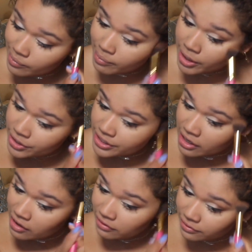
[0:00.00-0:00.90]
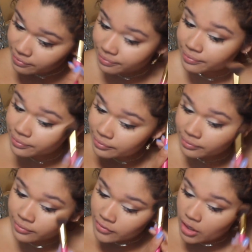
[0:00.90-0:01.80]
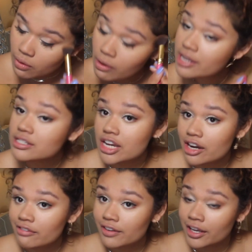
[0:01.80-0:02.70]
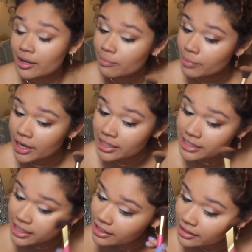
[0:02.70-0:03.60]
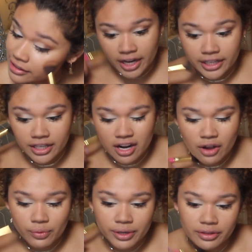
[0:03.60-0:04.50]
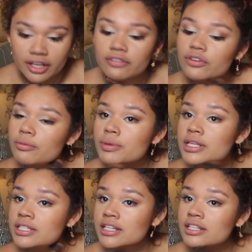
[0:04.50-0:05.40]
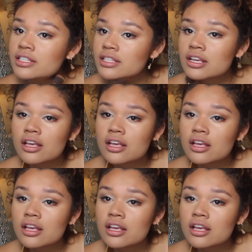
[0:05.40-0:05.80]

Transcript: by yourself. Quite terrifying, but I did it. And I went like for business,